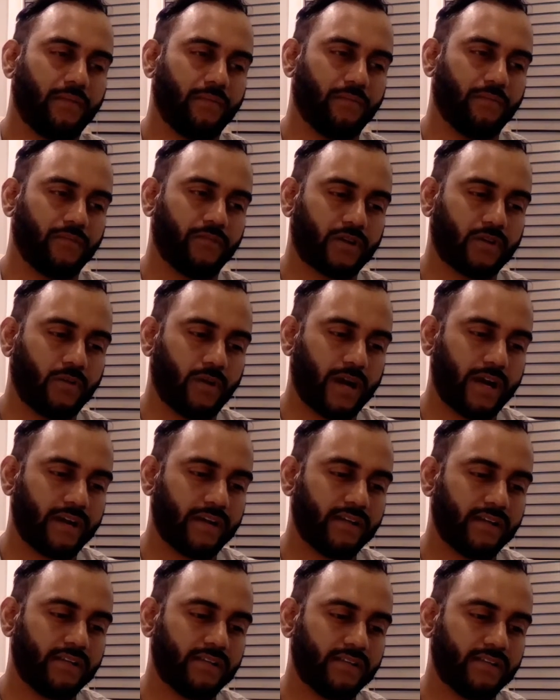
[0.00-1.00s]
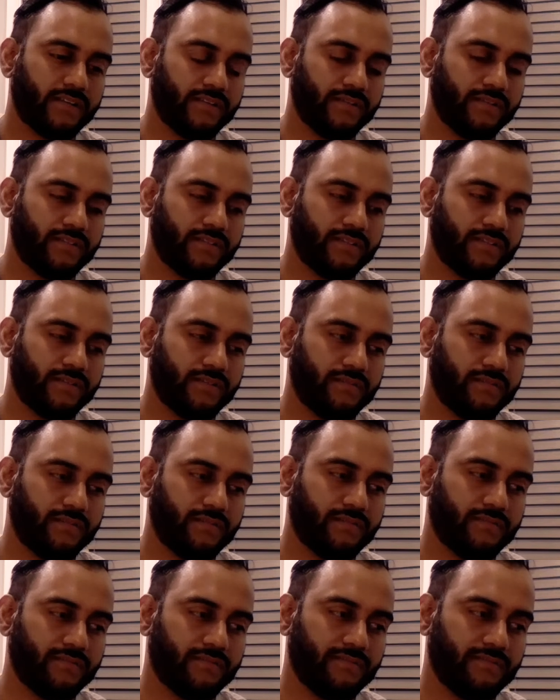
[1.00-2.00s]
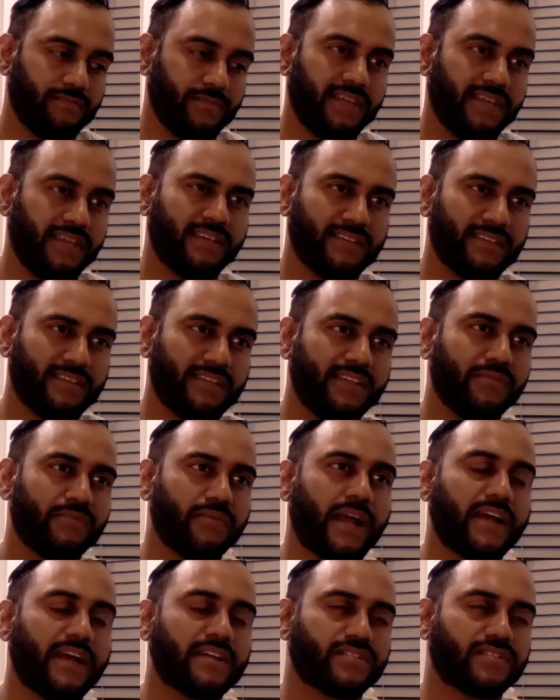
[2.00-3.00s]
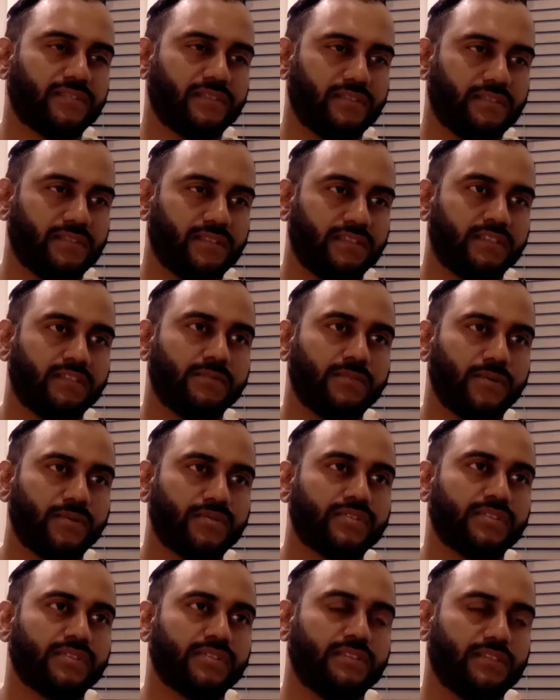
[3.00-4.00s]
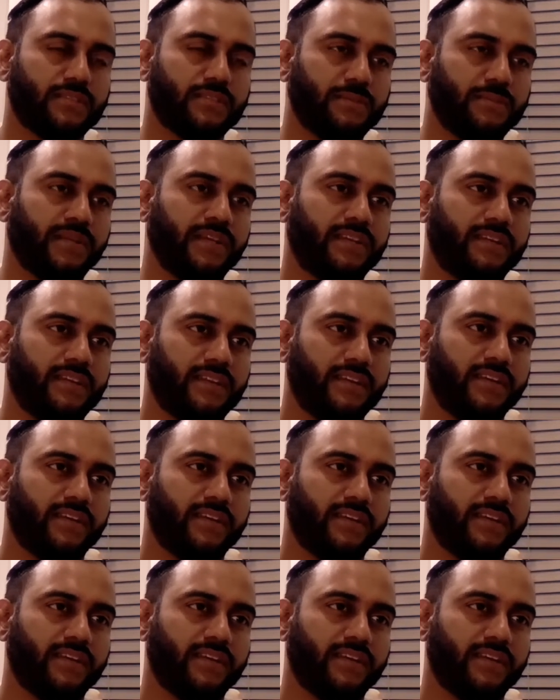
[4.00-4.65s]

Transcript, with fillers: required you to be a little irrational, a little emotional, a little bit.